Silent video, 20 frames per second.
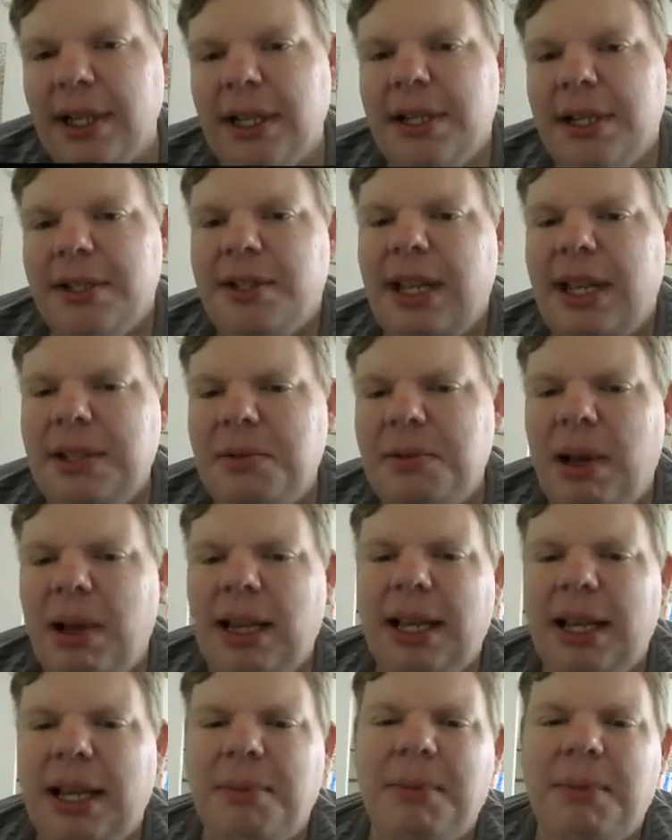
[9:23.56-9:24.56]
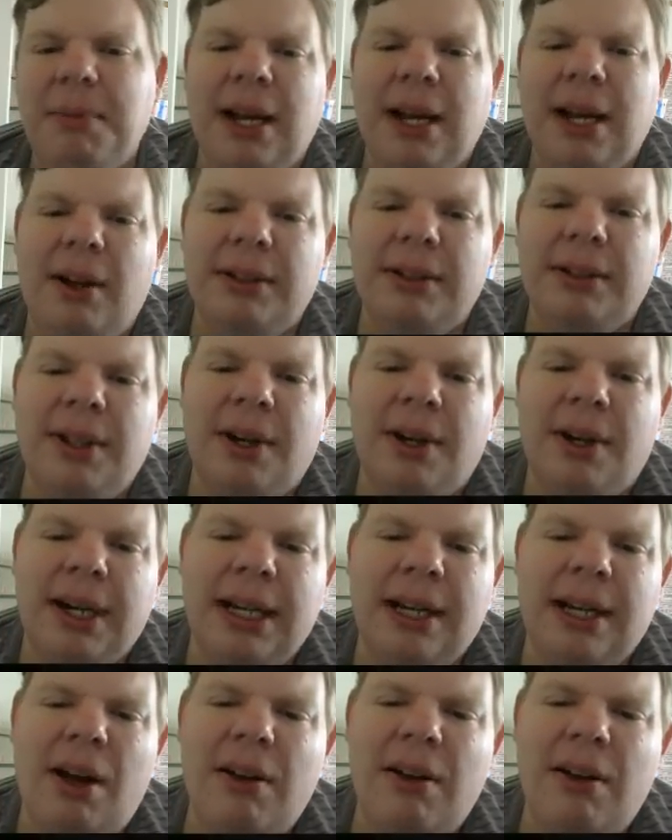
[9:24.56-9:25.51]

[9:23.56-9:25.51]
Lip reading: So that's why I like Mega Altaria.